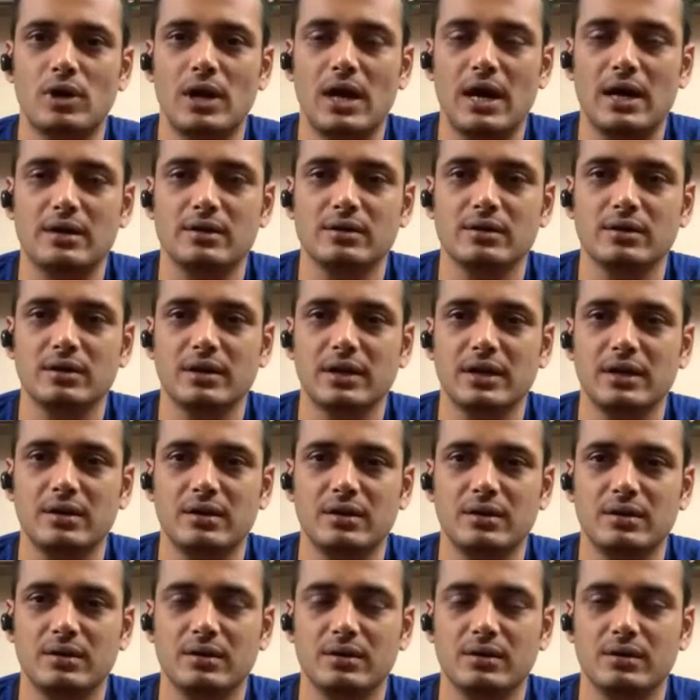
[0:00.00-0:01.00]
more harder
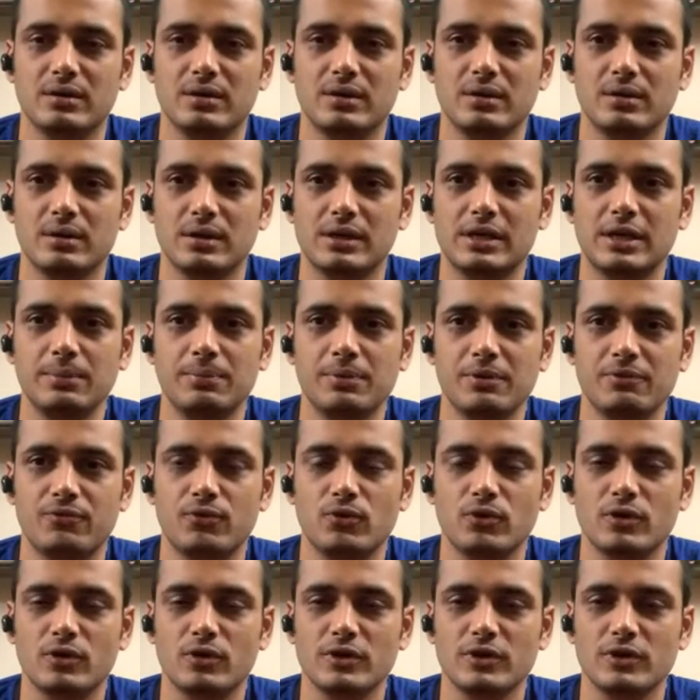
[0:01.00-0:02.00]
and uh, keep your
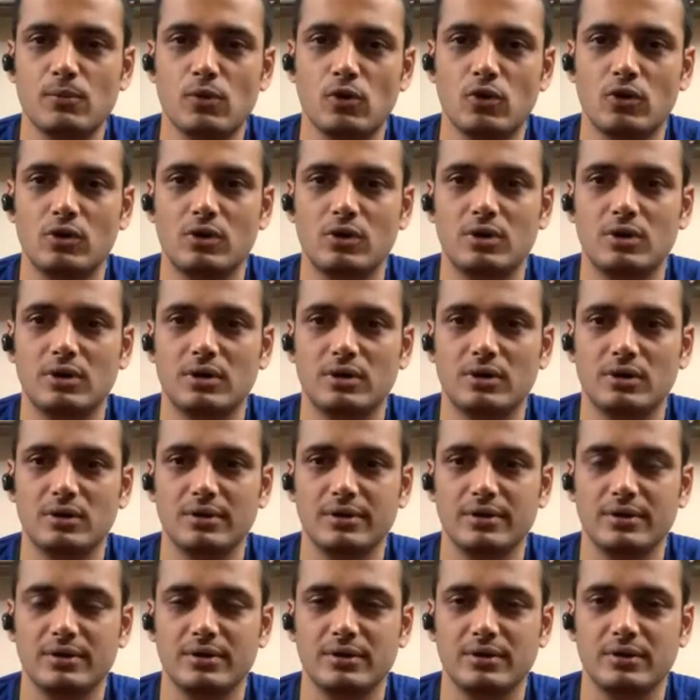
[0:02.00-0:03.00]
focus more
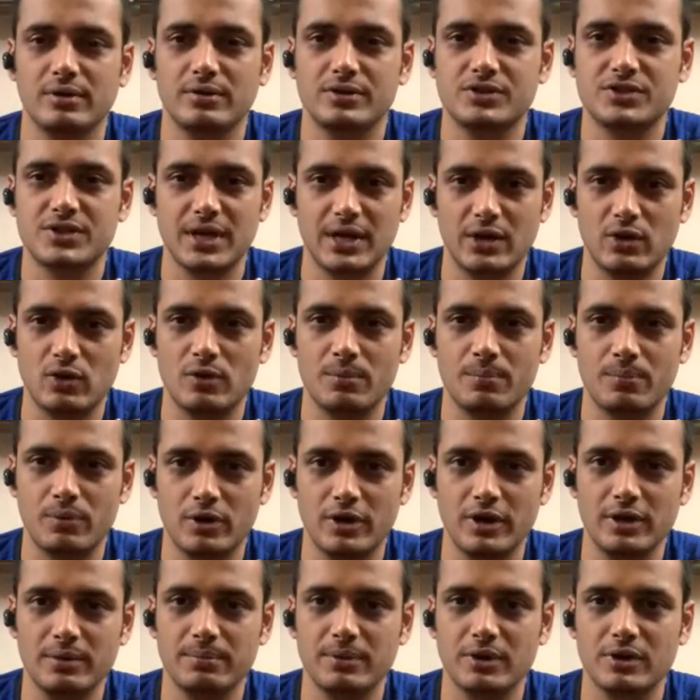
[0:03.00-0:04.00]
uh, straight on
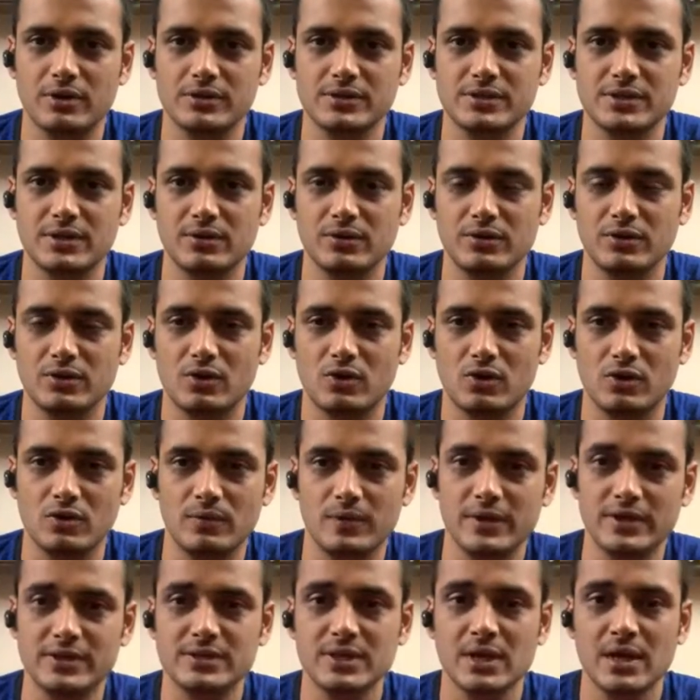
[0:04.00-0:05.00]
point because you know you're
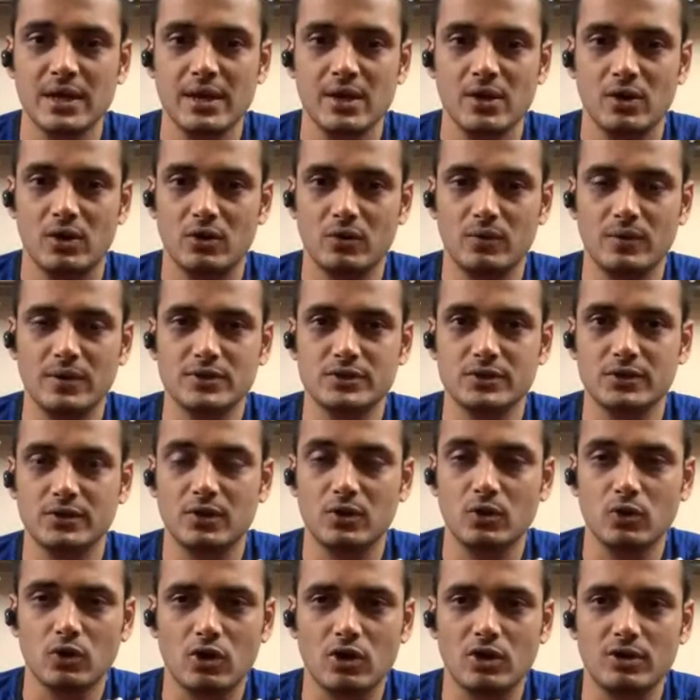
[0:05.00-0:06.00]
always always
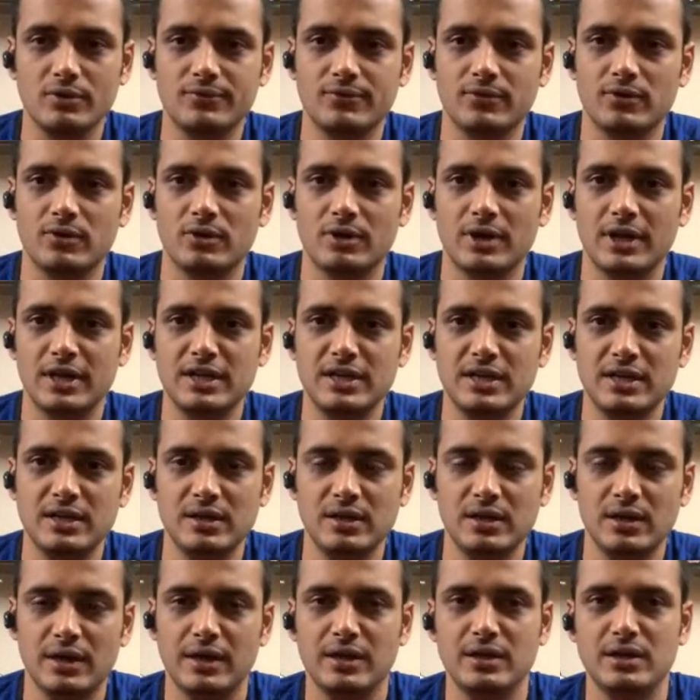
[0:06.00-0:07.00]
on the lookout for any
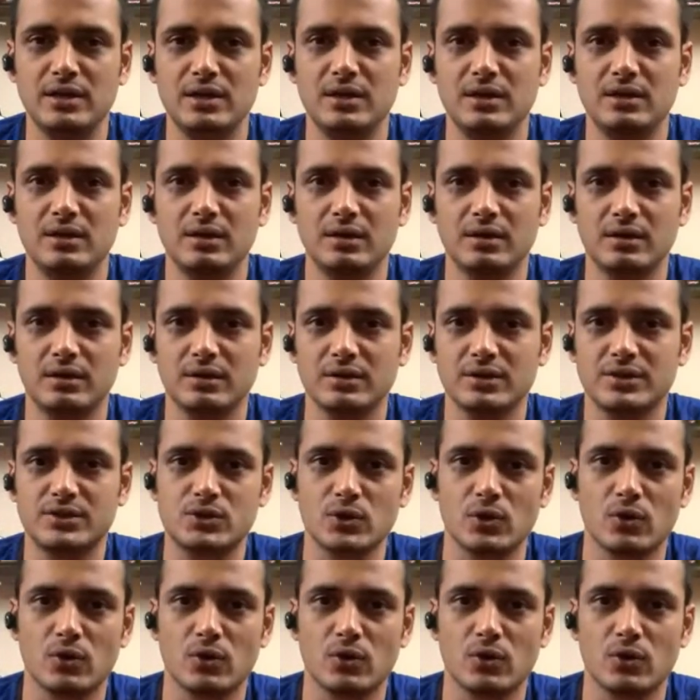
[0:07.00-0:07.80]
any uh,